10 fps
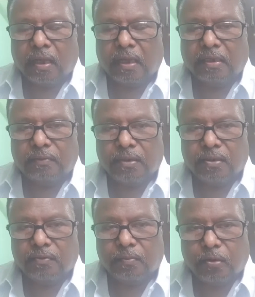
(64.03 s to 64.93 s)
activities
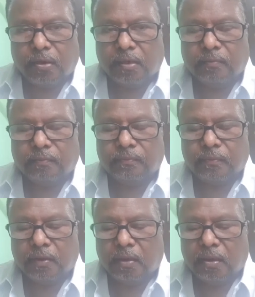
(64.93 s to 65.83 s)
of the body.
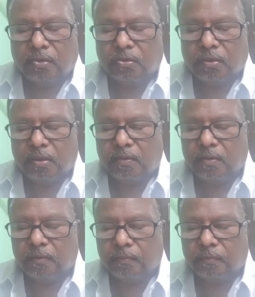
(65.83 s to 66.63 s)
So these